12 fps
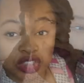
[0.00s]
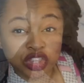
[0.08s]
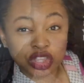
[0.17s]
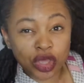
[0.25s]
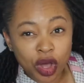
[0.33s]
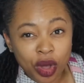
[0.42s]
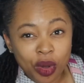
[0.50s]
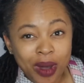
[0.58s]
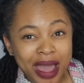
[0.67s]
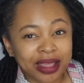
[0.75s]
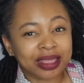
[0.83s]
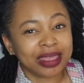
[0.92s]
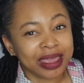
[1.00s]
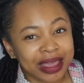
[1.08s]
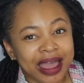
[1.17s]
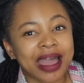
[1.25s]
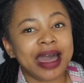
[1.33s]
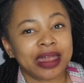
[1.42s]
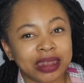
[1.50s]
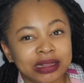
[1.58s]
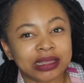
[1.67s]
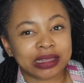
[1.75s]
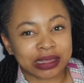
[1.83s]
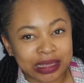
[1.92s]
So I think I had a